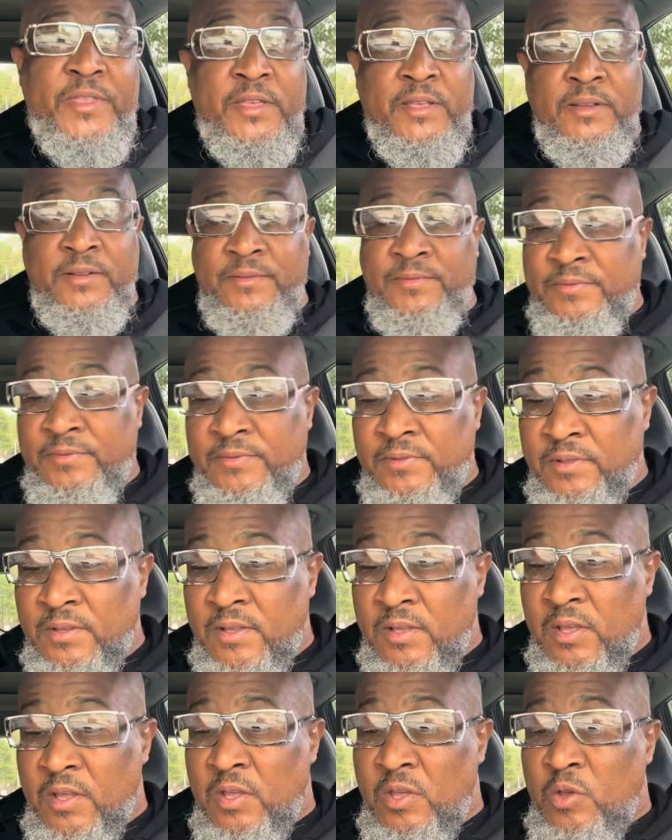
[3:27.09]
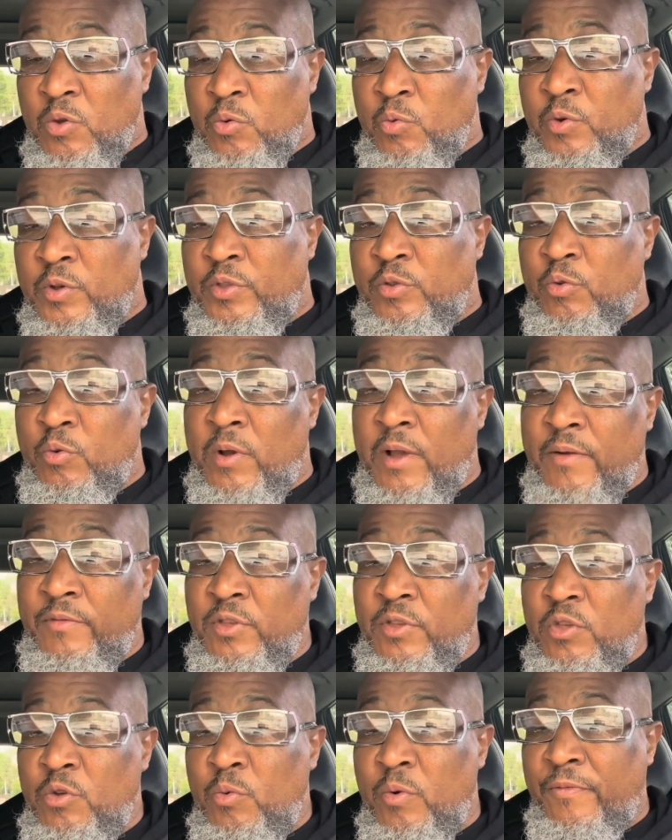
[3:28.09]
it with whoever
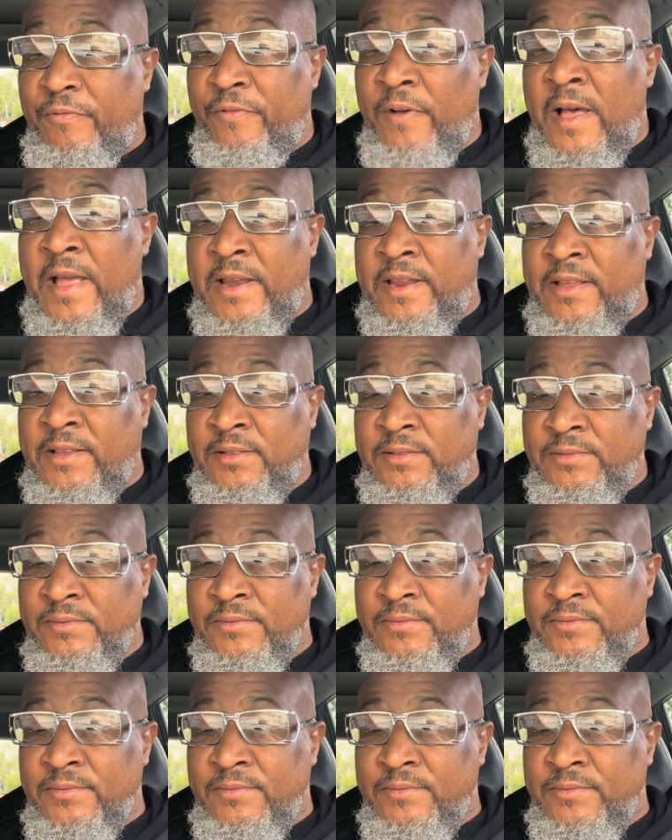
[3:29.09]
you were fighting